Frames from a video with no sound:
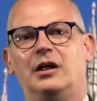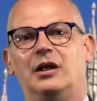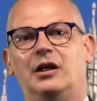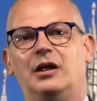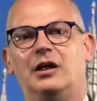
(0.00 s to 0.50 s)

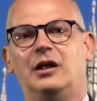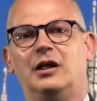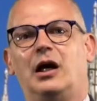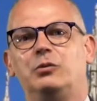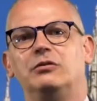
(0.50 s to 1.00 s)
I would like to
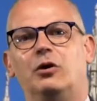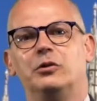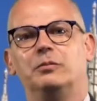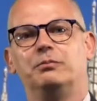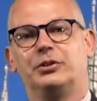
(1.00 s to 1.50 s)
inform
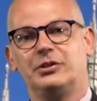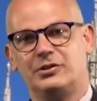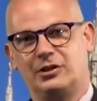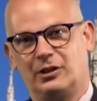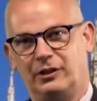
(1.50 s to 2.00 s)
you
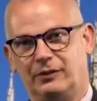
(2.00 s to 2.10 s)
personally